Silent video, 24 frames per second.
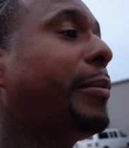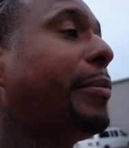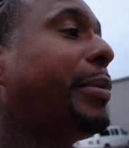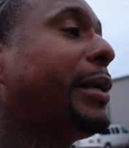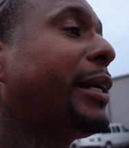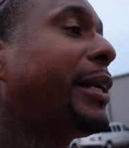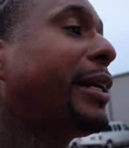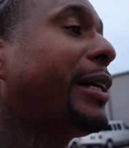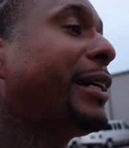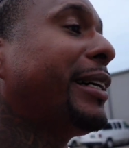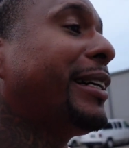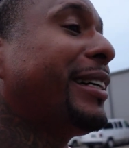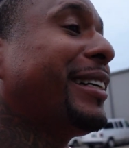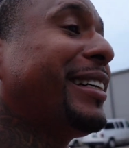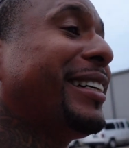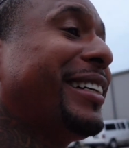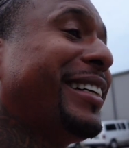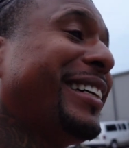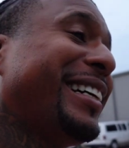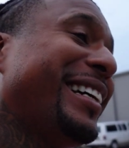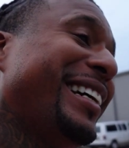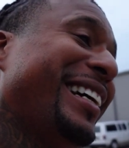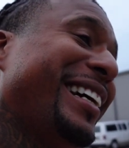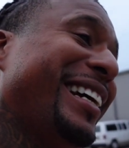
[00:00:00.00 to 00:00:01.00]
But
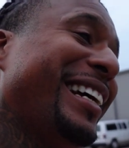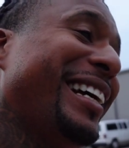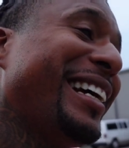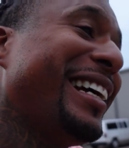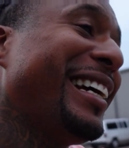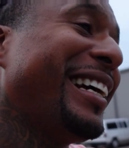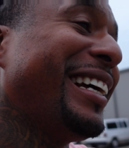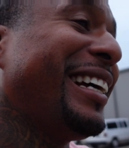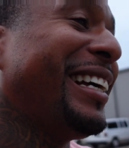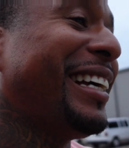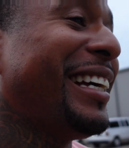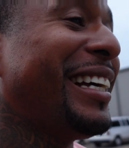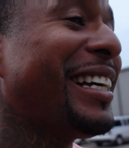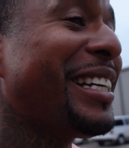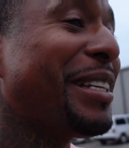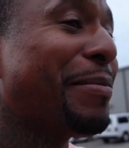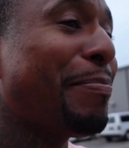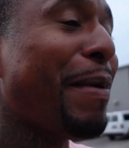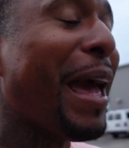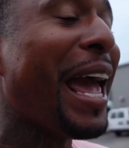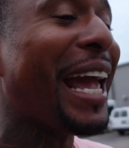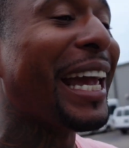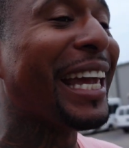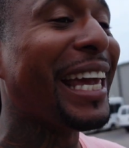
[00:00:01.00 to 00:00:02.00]
it's
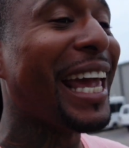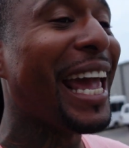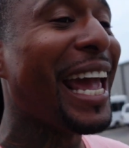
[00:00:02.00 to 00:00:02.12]
back,